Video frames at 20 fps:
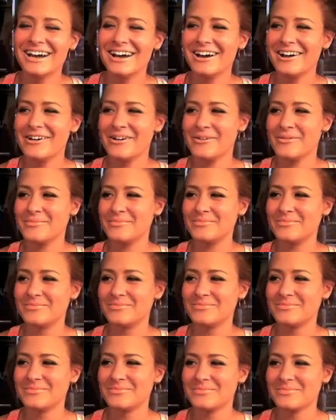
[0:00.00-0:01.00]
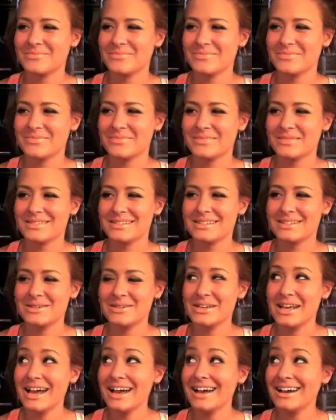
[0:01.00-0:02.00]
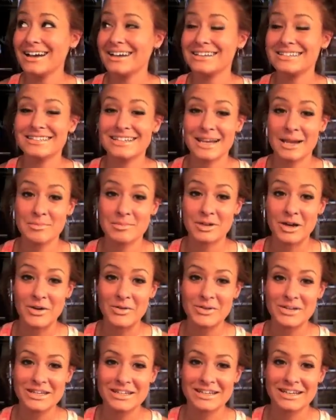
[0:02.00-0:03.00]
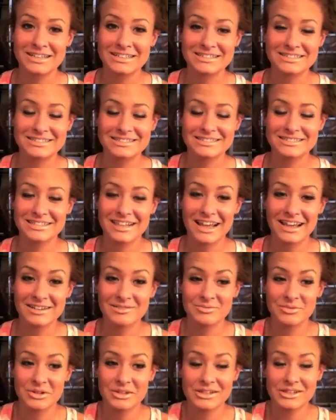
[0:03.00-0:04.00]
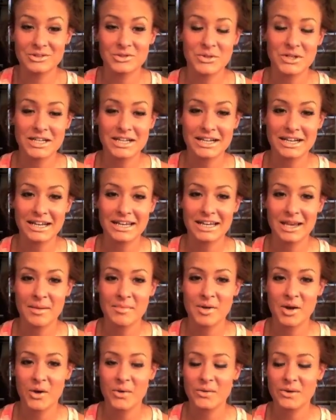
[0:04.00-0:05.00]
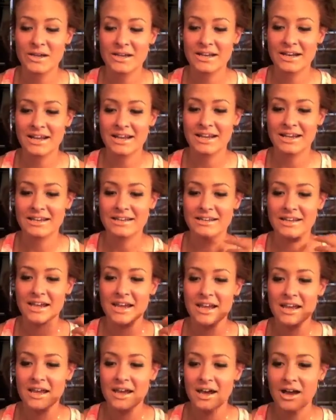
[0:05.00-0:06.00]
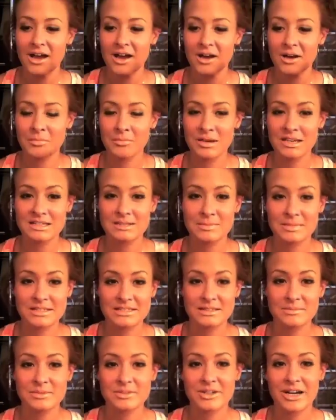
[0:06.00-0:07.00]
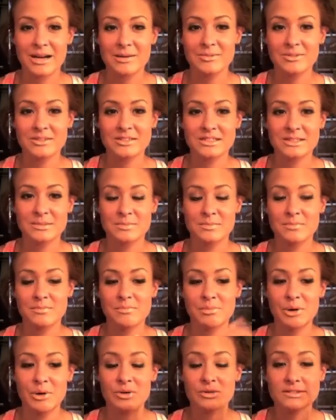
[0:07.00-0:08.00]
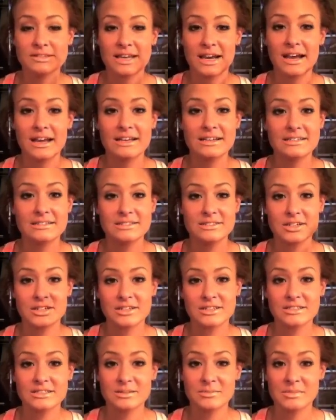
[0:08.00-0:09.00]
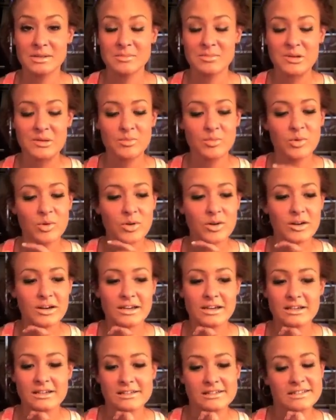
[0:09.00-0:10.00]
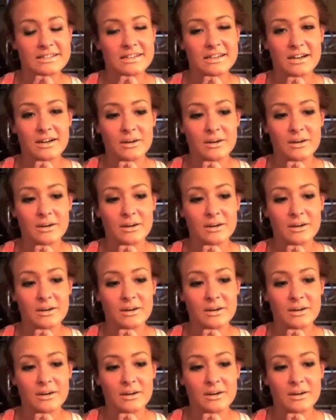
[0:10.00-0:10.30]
So yeah, I kept going. I really enjoyed it, and I kept going, and as my subscribers built, I started to meet people, and